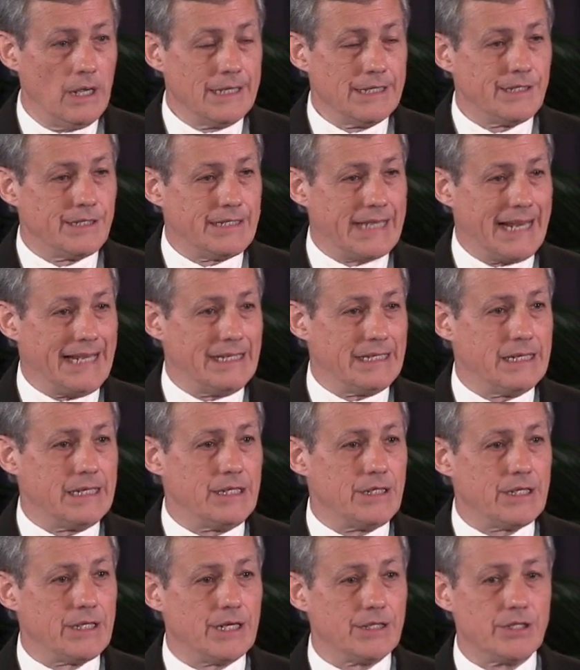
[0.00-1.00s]

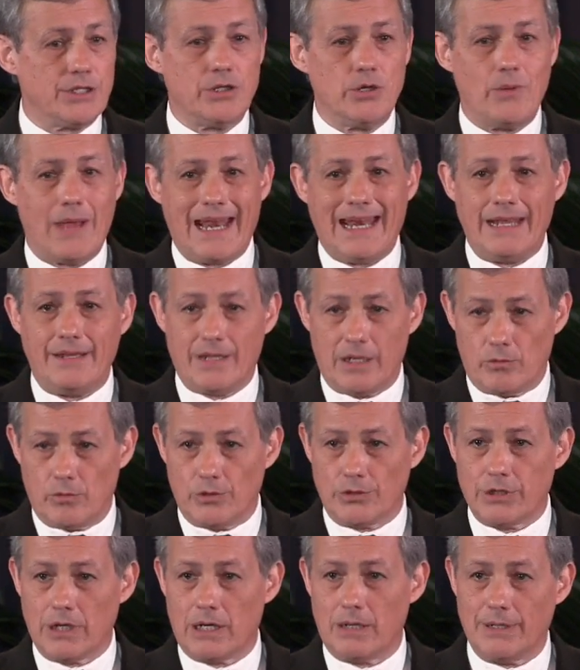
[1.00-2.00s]
Satan doesn't do anything, we'll
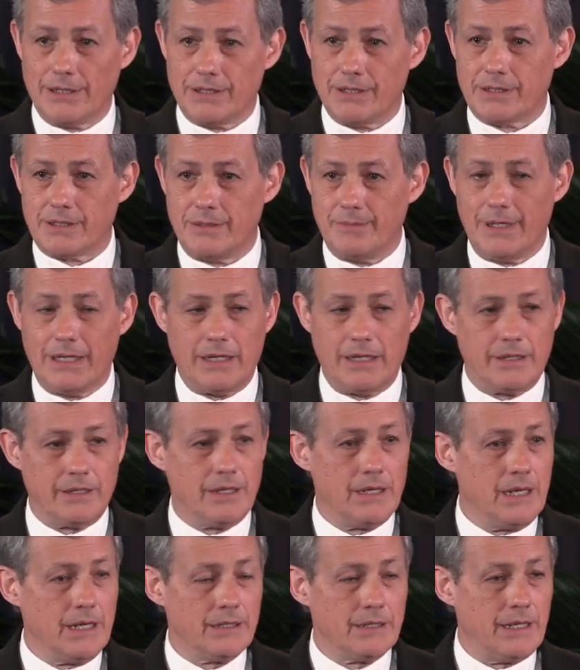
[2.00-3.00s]
talk about this in a minute,
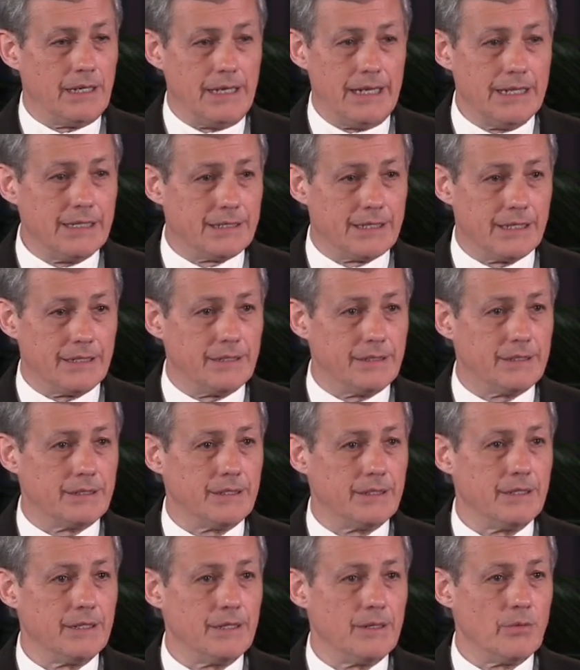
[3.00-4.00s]
that isn't
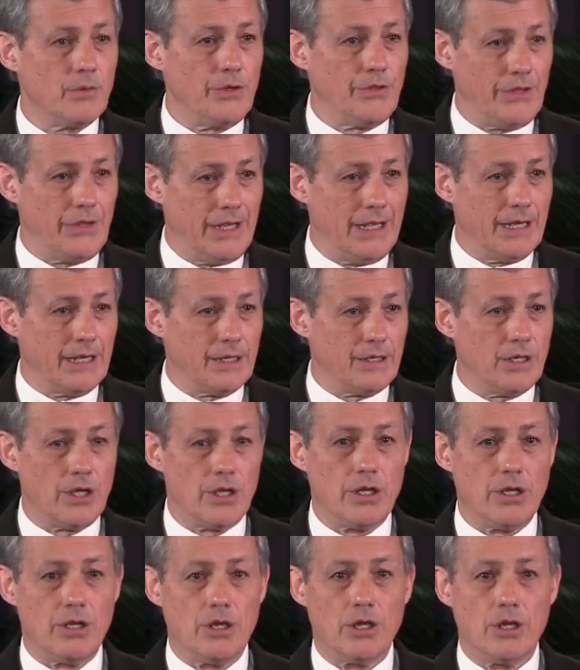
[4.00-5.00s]
within
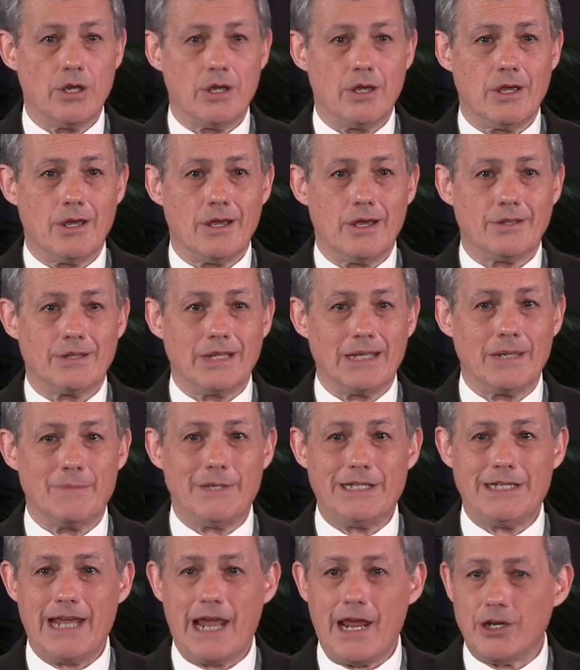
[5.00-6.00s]
the
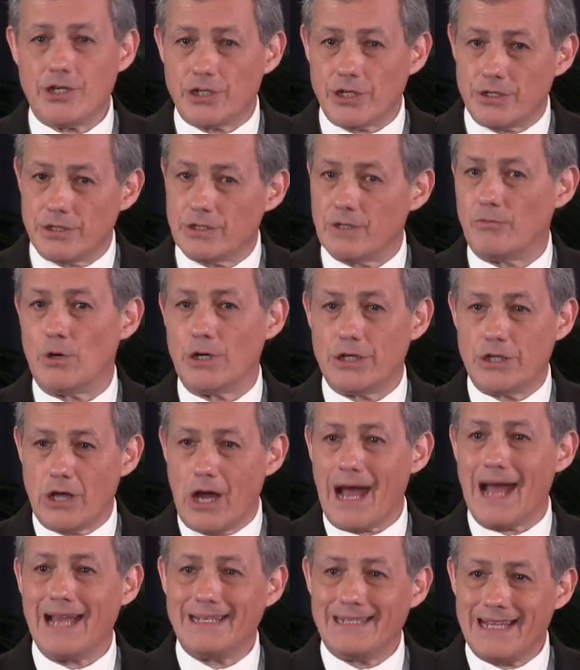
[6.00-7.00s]
limitations of what
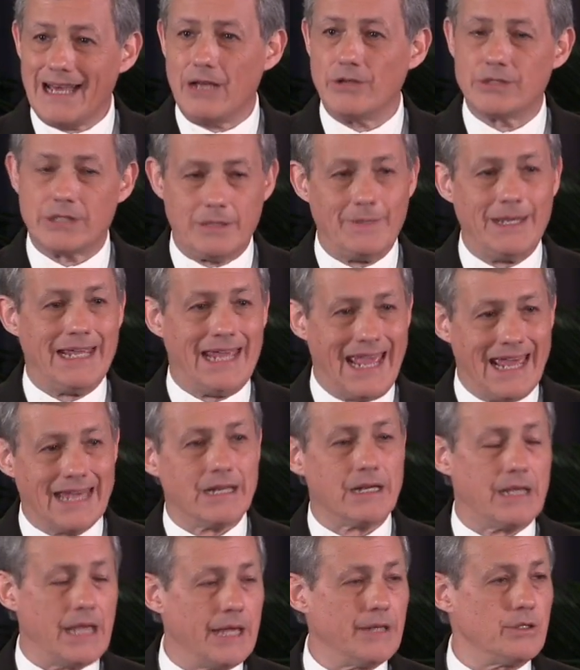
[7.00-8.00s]
God tells him he can
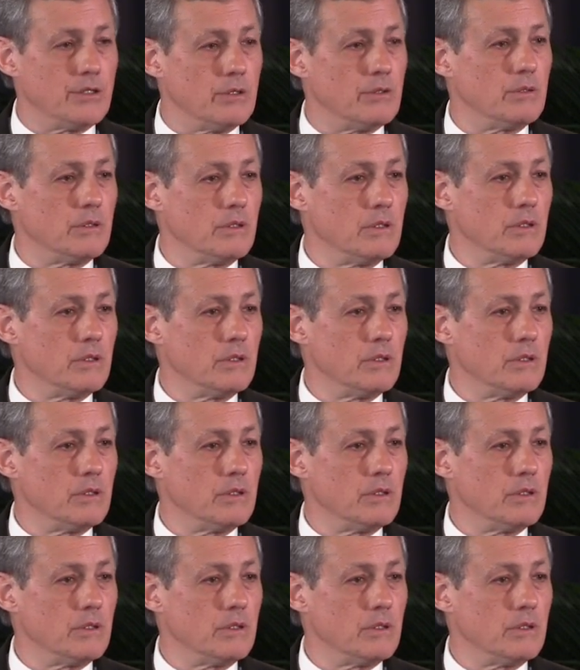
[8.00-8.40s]
and can't do.